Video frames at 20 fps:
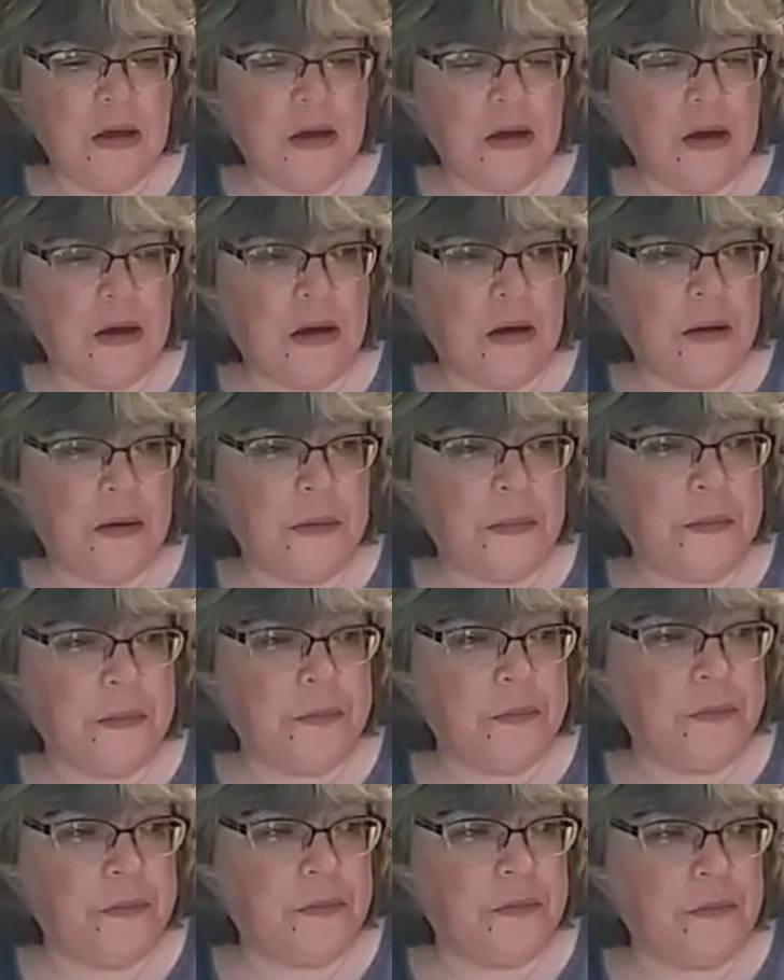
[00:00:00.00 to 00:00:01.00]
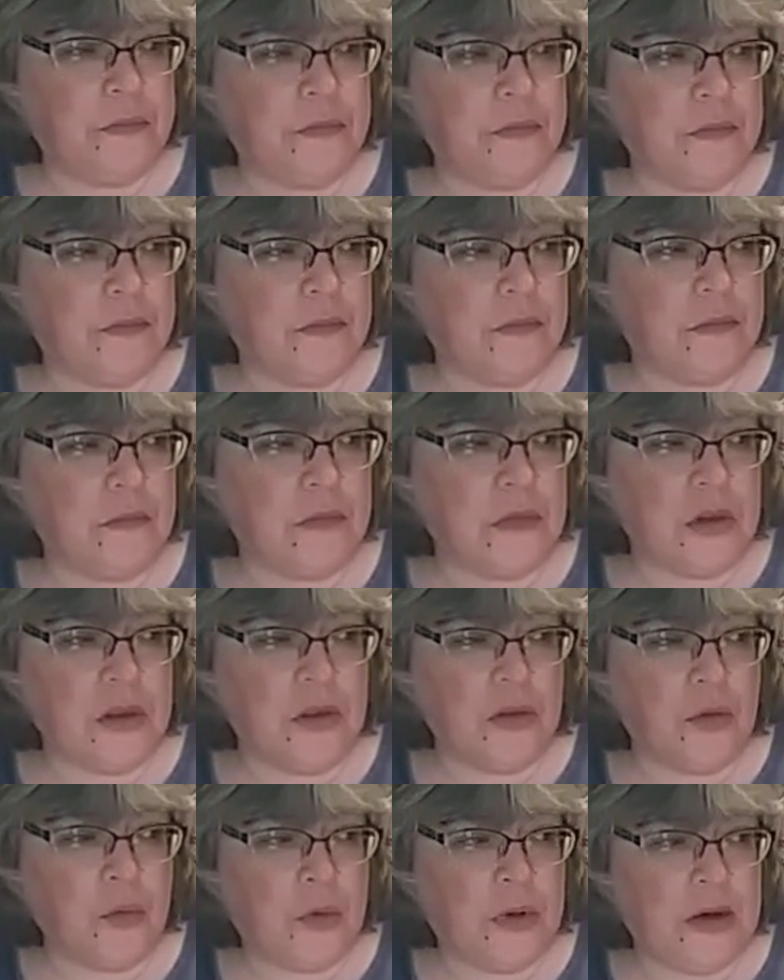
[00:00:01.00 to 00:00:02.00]

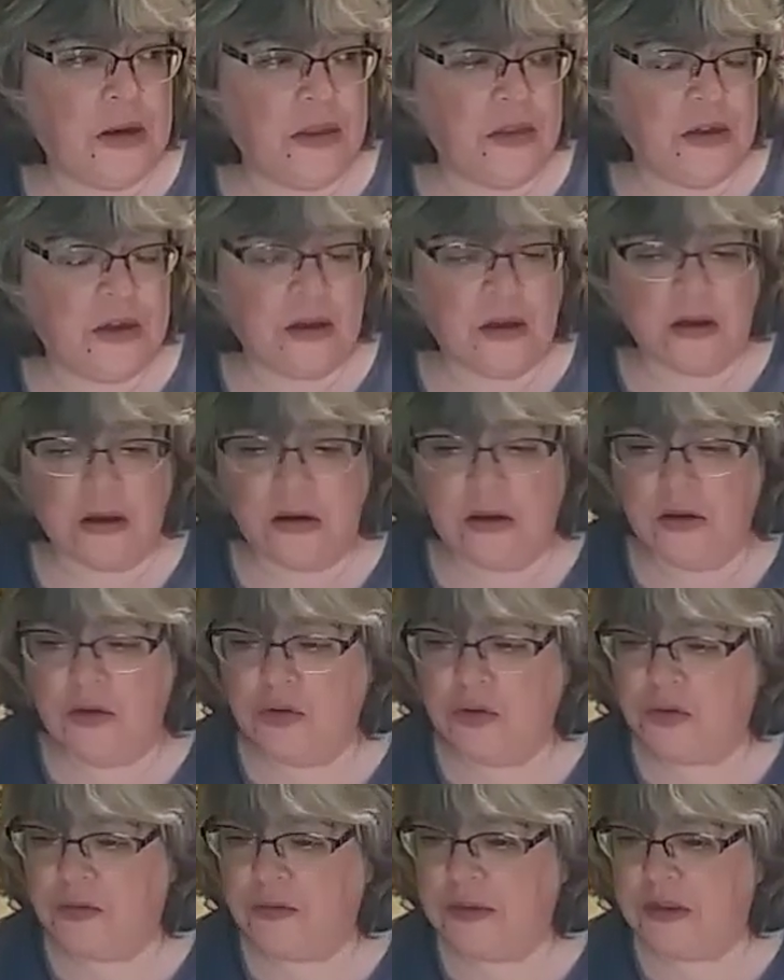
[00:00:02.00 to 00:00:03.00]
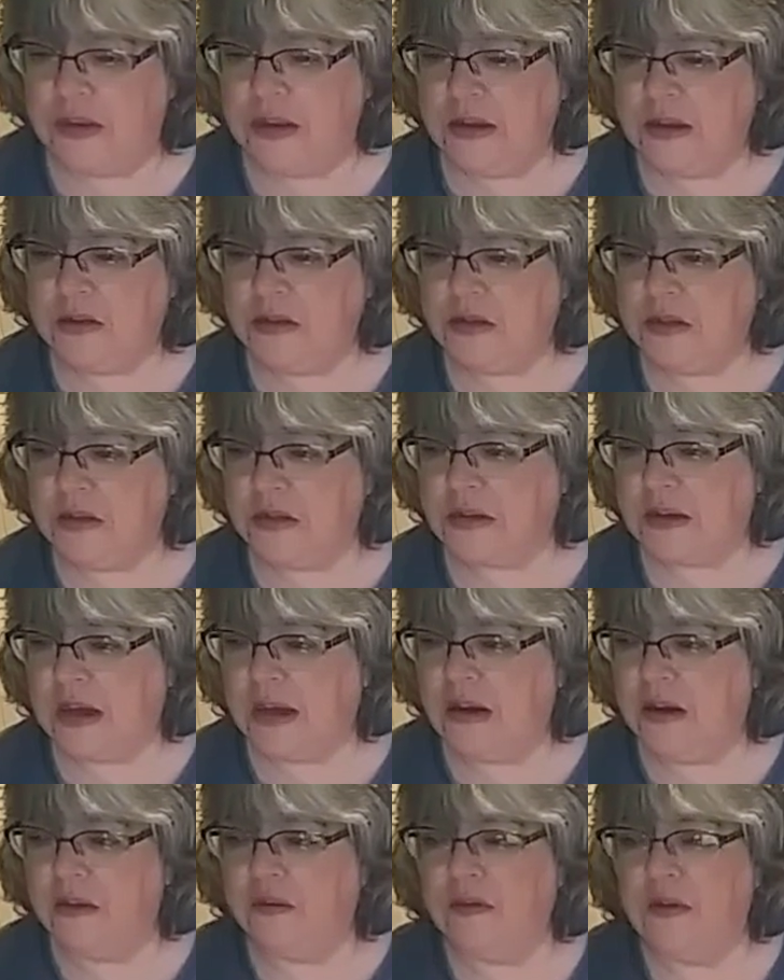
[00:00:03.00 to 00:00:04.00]
The one I think I'm going to use for this is
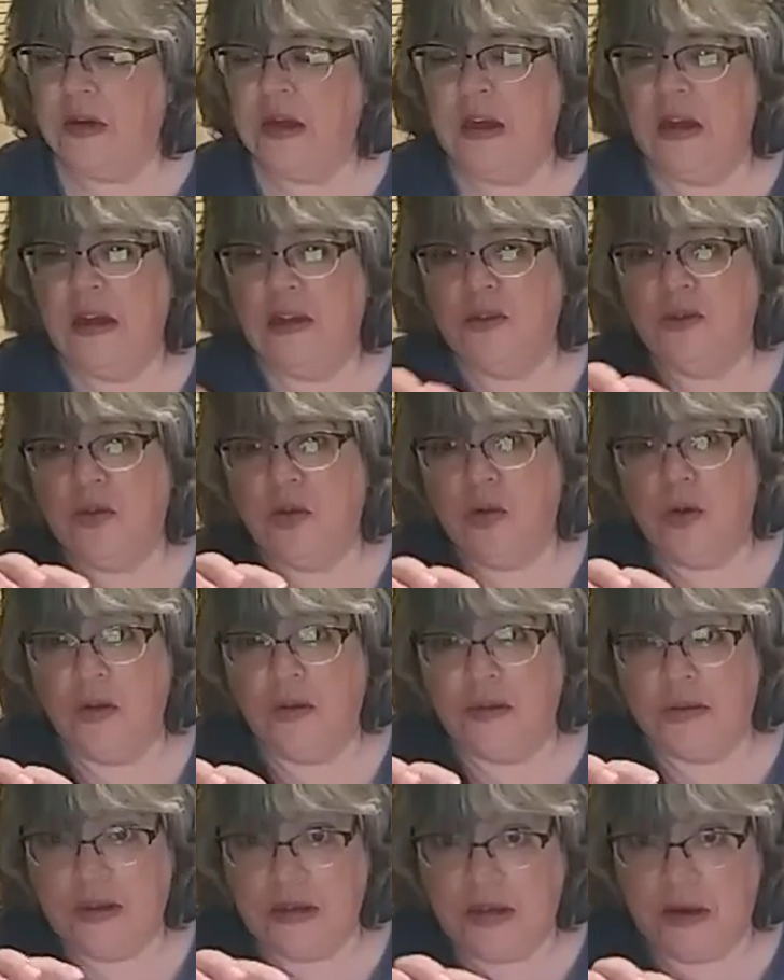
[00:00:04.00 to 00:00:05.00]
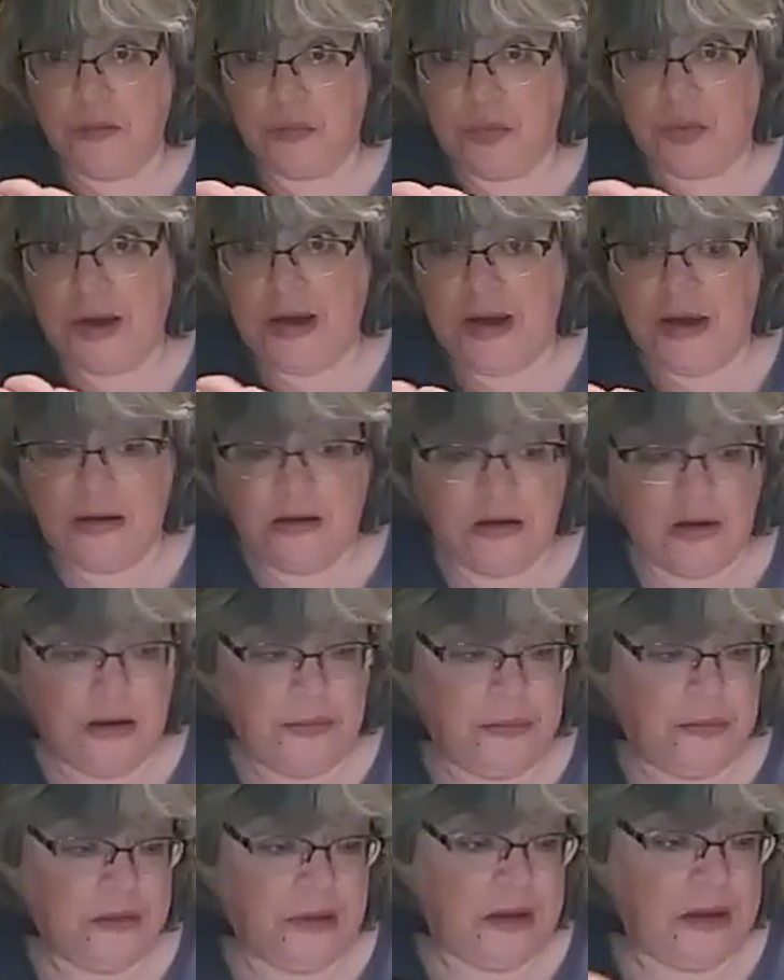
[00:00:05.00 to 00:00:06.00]
kind of, so it's like a braid
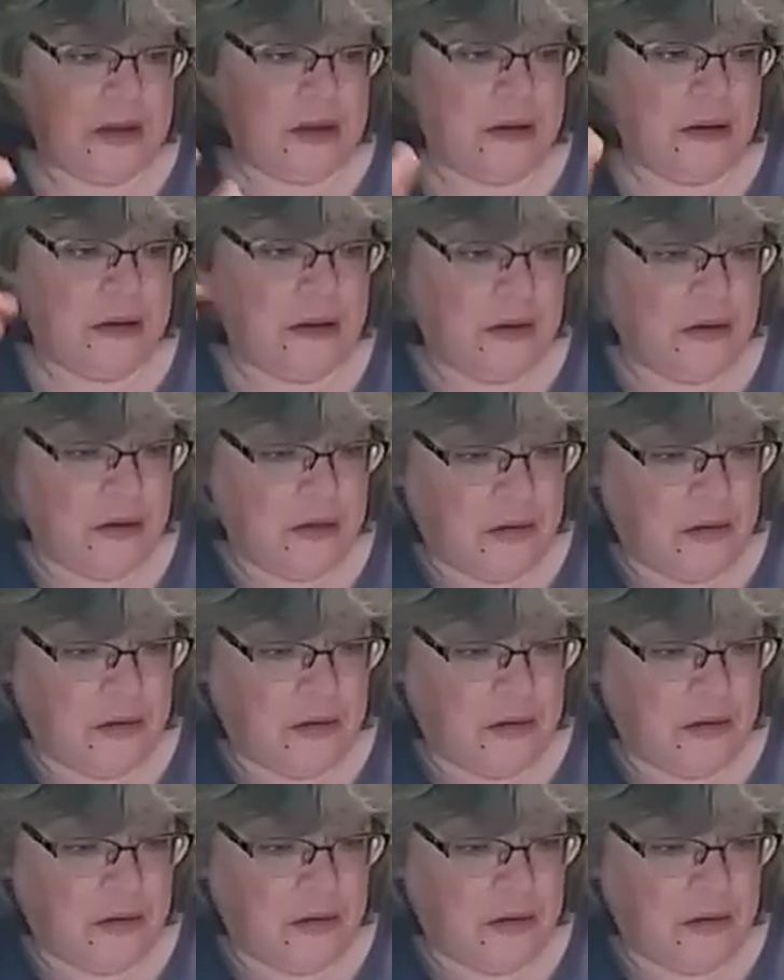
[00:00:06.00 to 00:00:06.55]
type of, like a,